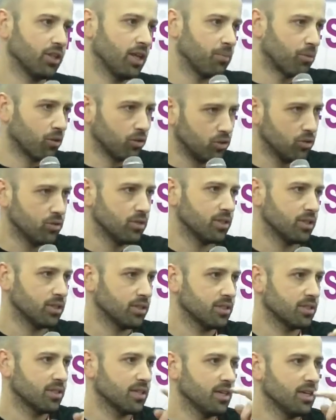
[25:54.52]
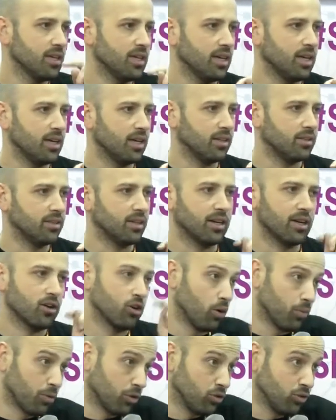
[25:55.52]
the producers, there are
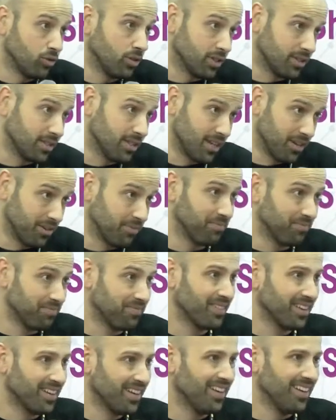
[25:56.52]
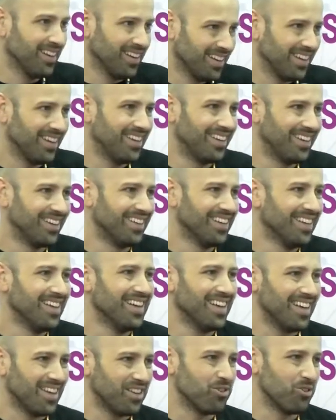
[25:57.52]
no producers there.
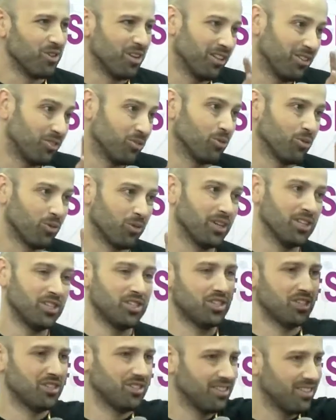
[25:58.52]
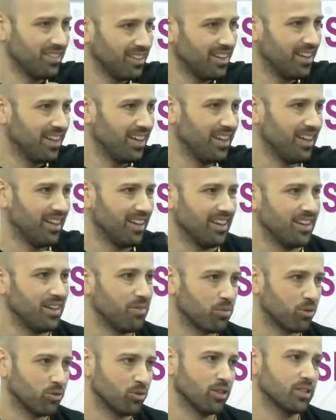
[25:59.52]
You need to reach
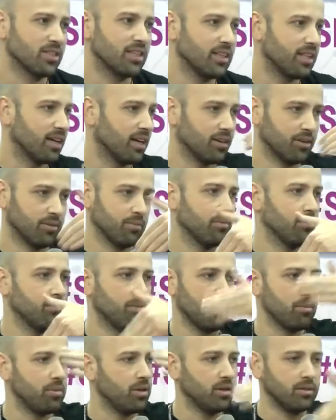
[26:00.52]
producers that are maybe